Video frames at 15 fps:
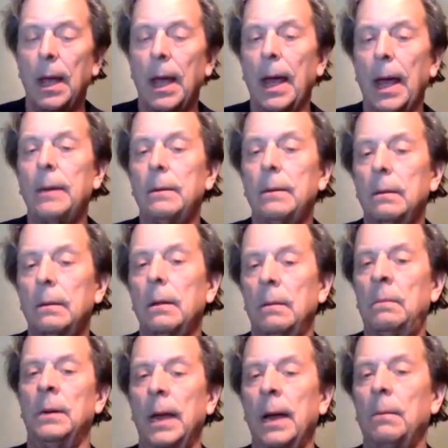And
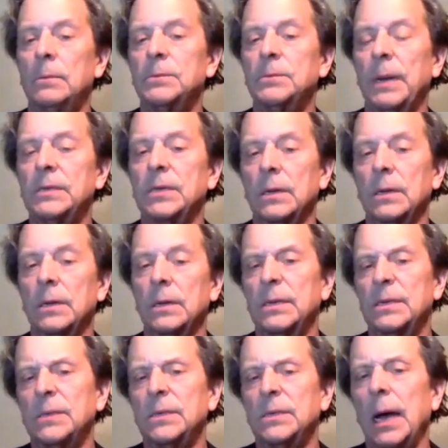Helms basically
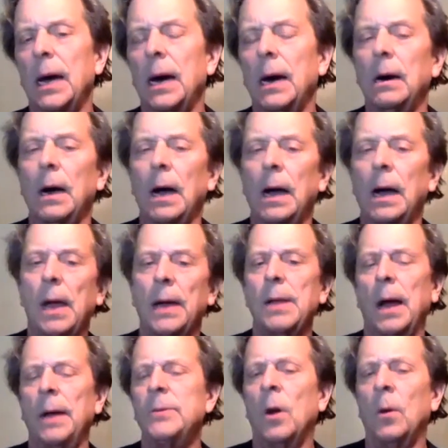says, yeah,
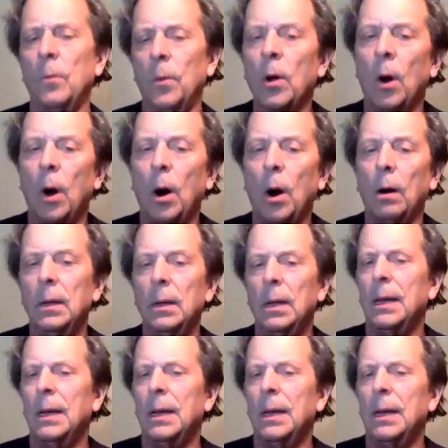I don't recall.